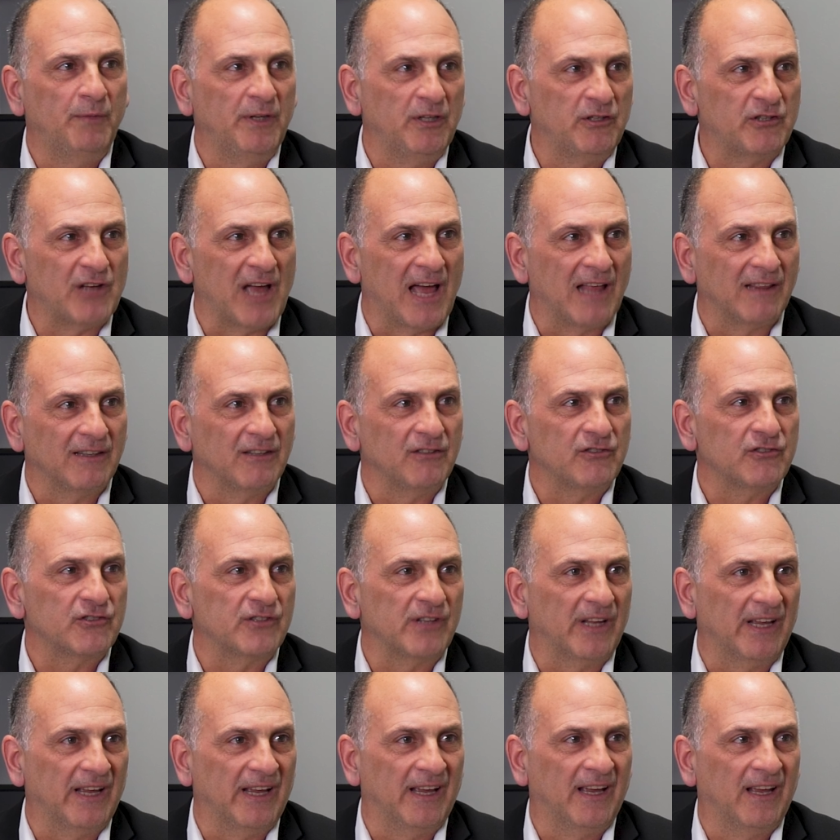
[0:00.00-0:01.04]
be
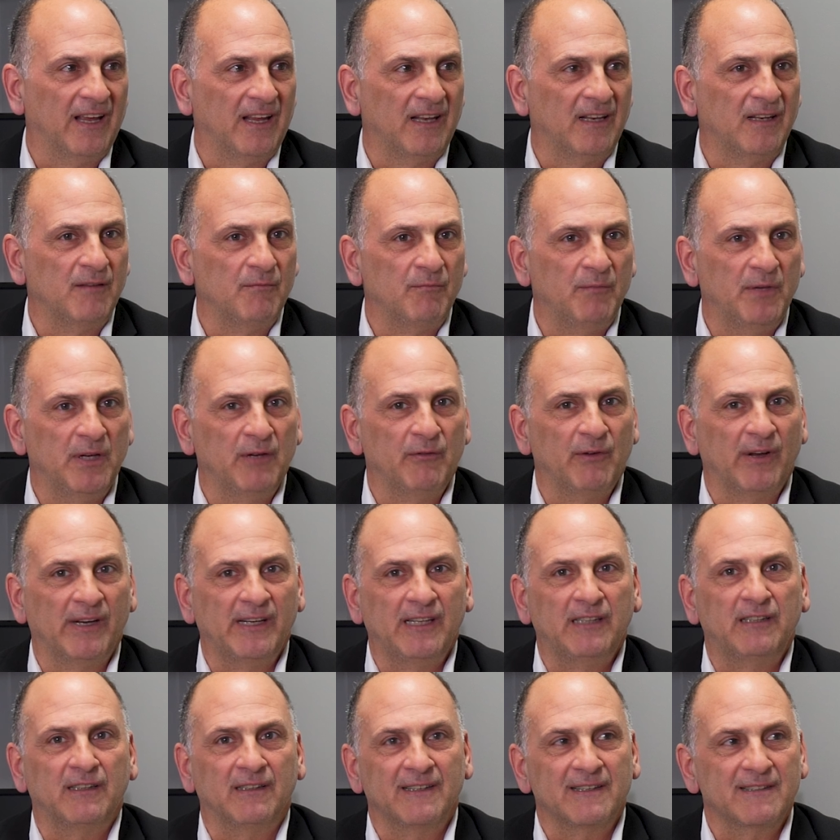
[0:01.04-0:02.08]
challenged and be
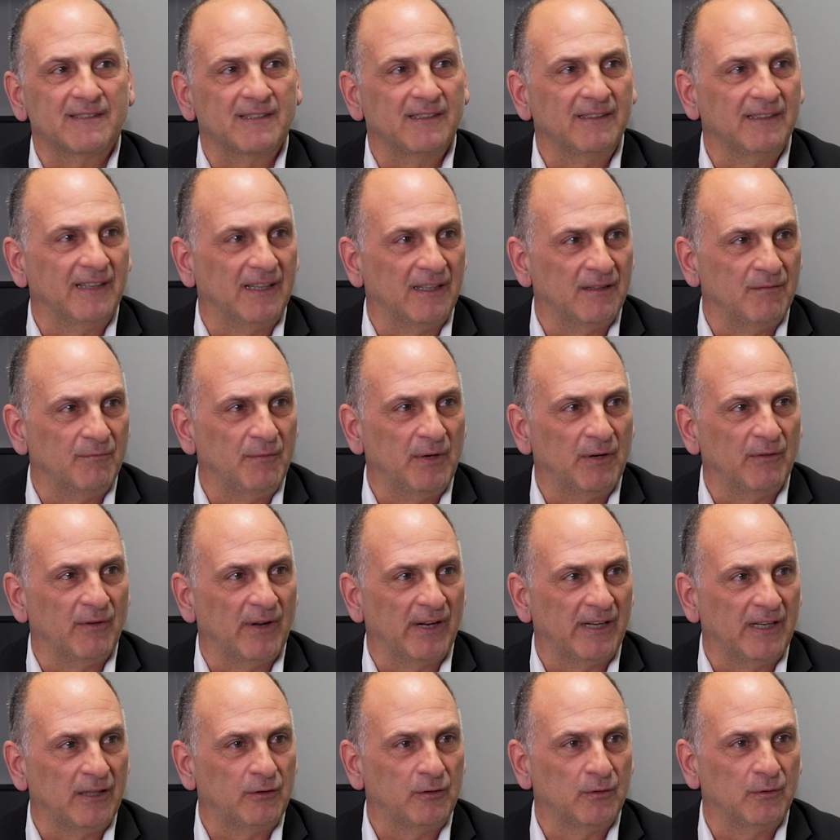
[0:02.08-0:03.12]
ready to listen and be
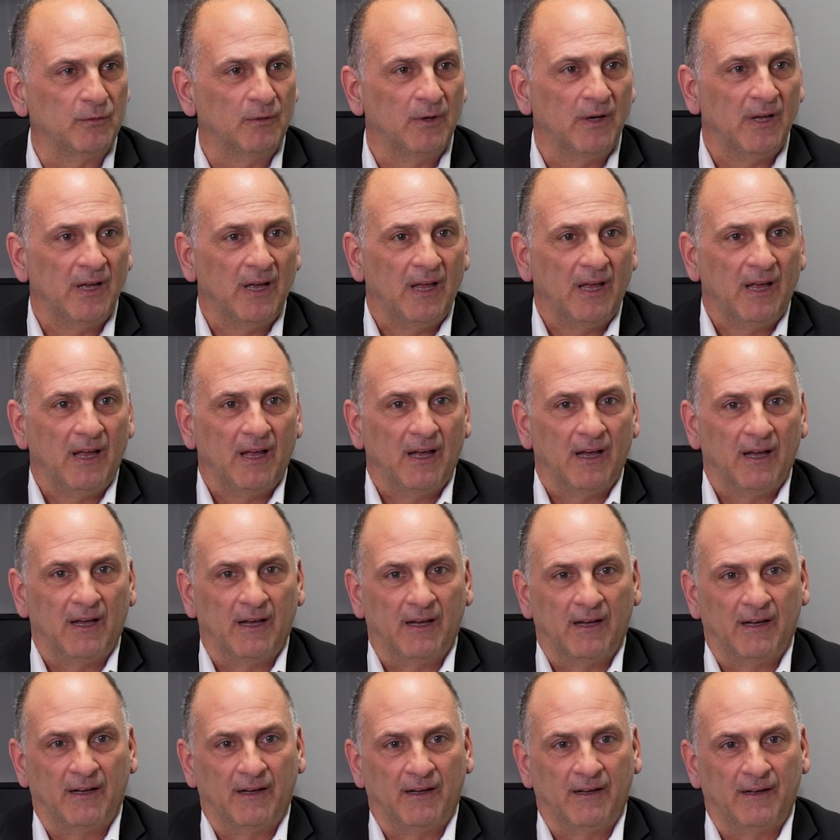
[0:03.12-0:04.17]
ready to
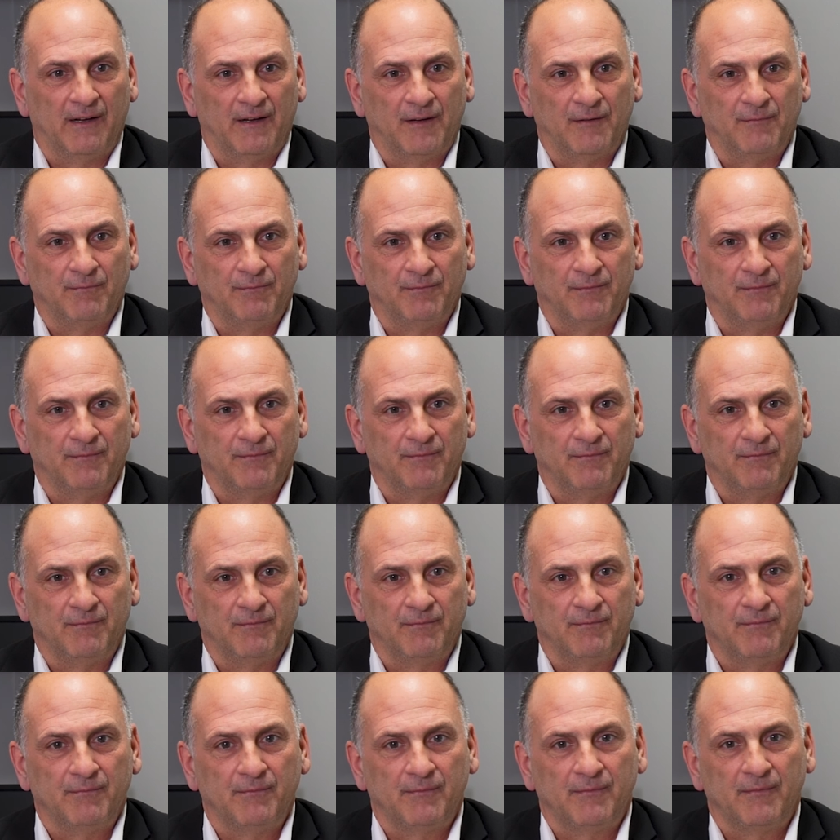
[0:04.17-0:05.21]
um,
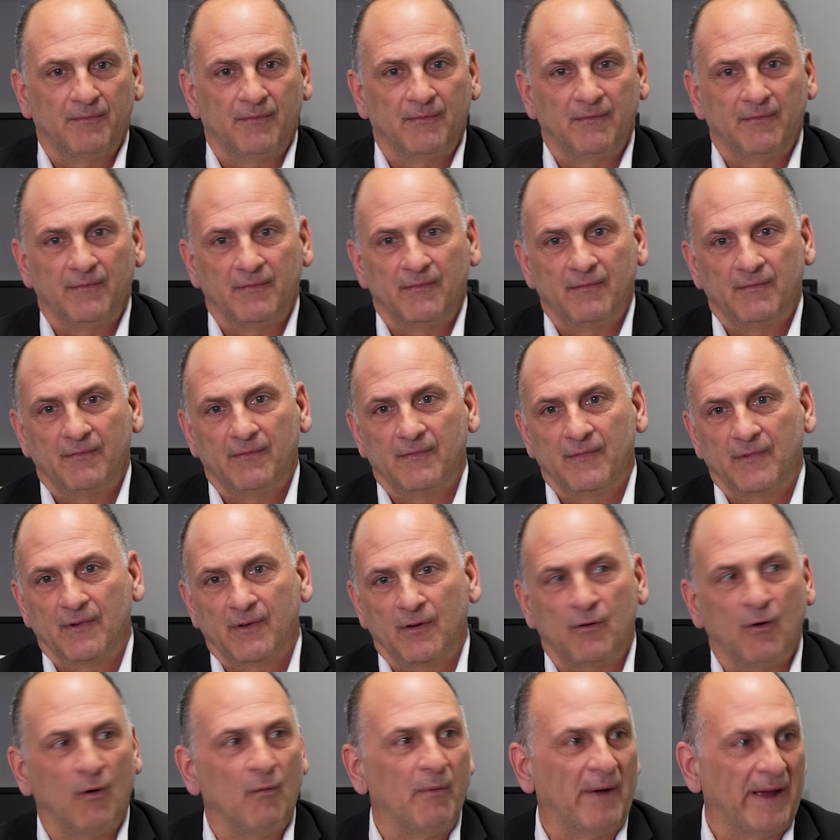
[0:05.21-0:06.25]
go